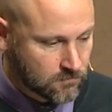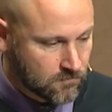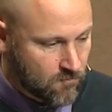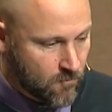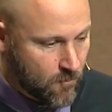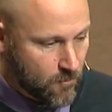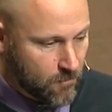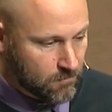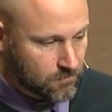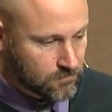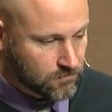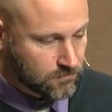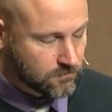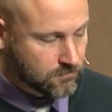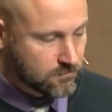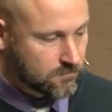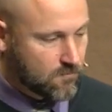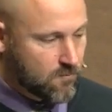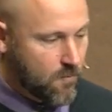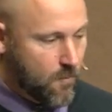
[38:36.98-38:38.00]

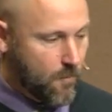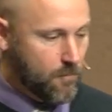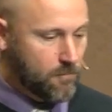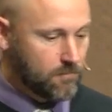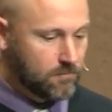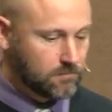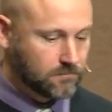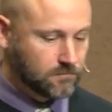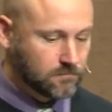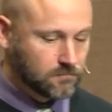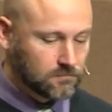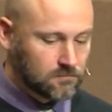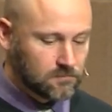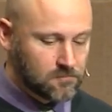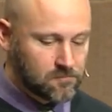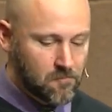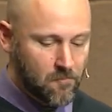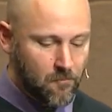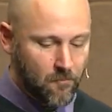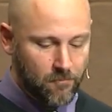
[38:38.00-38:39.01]

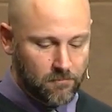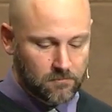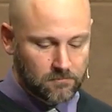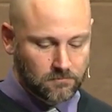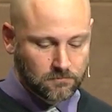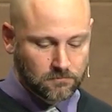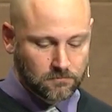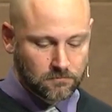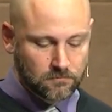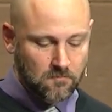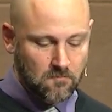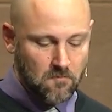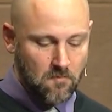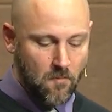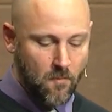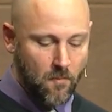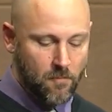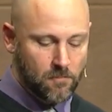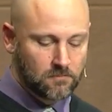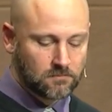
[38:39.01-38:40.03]

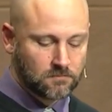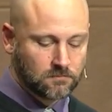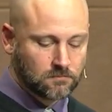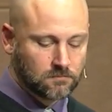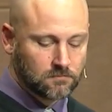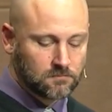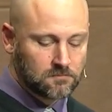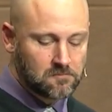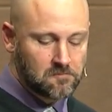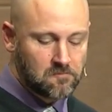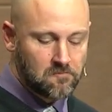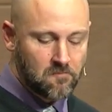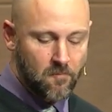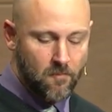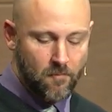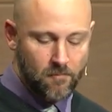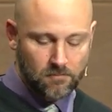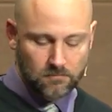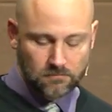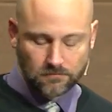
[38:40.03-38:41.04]

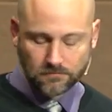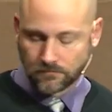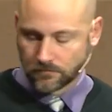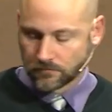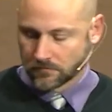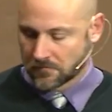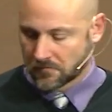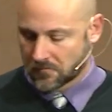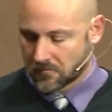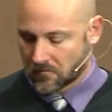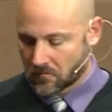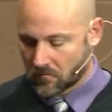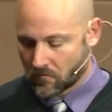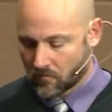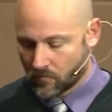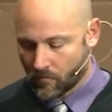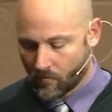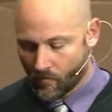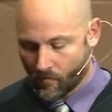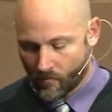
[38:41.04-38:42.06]

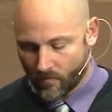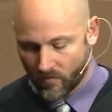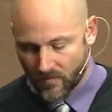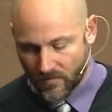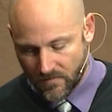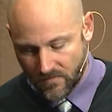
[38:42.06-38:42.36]
(no one is talking)